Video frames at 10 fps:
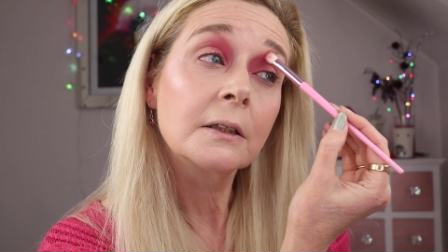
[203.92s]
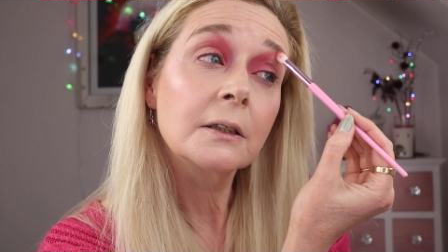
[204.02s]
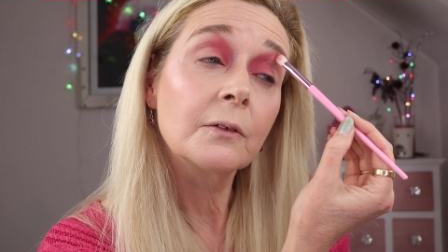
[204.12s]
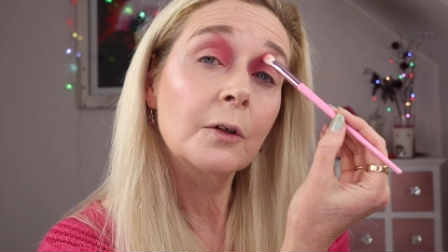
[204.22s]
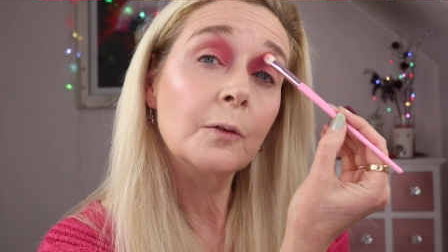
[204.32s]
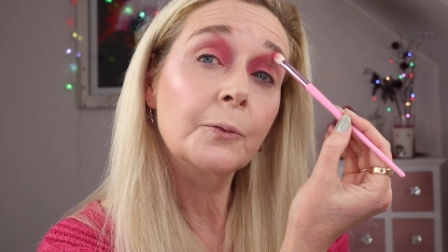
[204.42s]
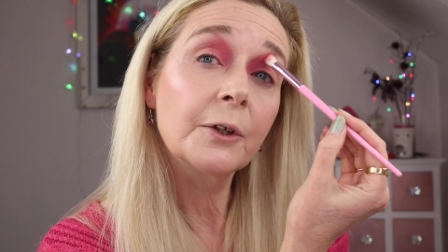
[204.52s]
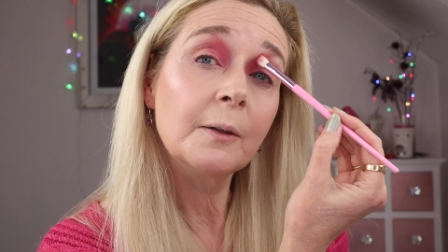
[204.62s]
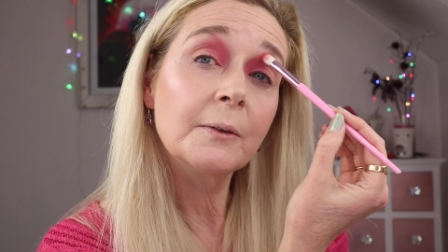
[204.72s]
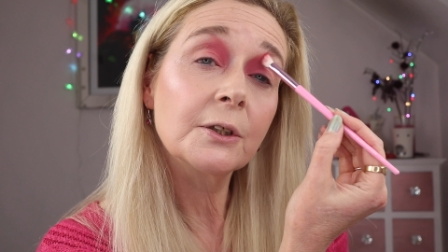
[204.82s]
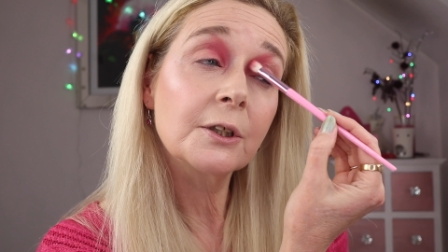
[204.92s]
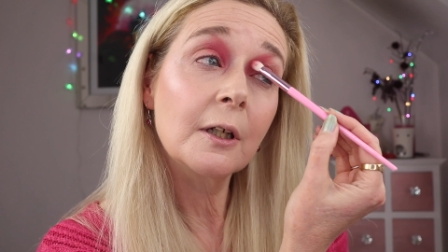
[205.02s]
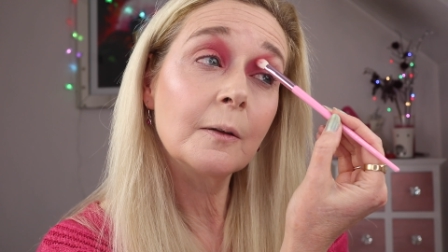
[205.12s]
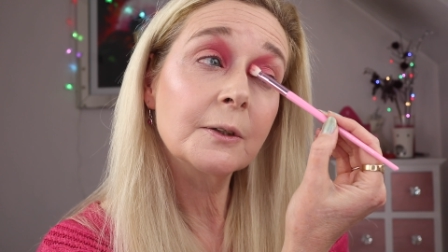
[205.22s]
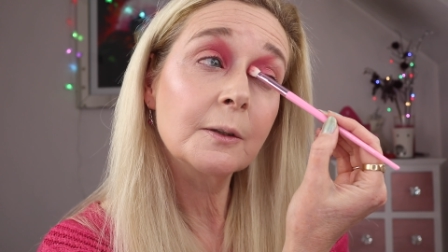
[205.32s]
So I've gone pretty much
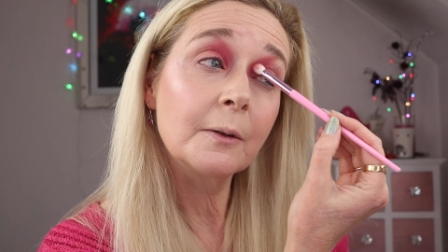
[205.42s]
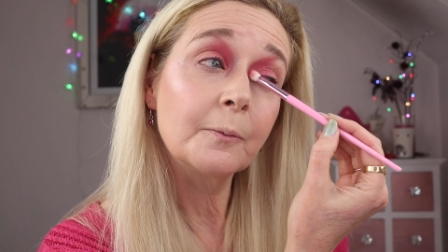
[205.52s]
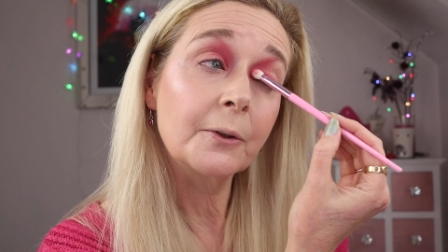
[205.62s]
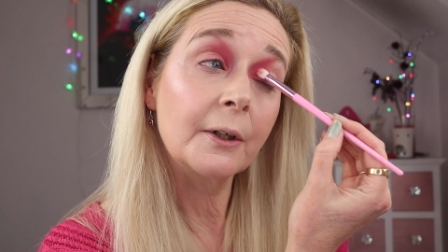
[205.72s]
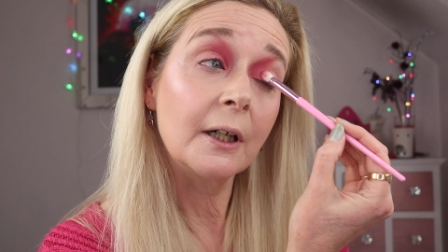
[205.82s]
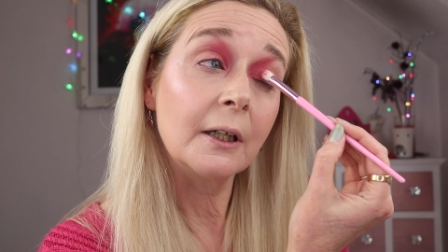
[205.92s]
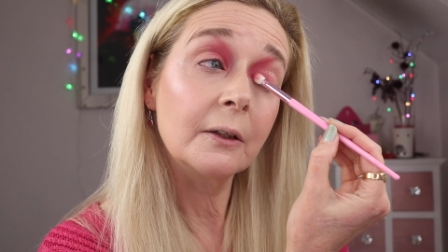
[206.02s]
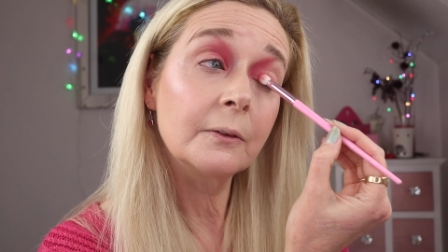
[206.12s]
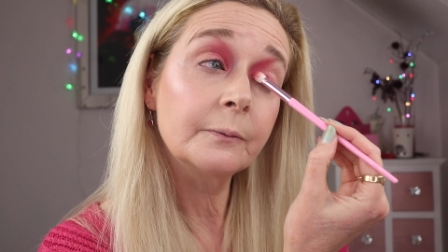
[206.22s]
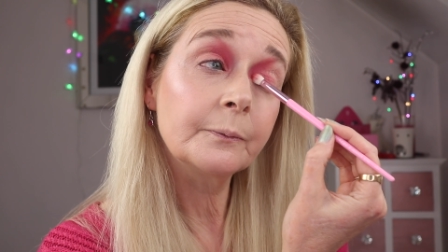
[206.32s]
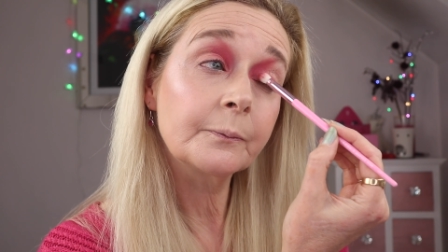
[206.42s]
up to my brow.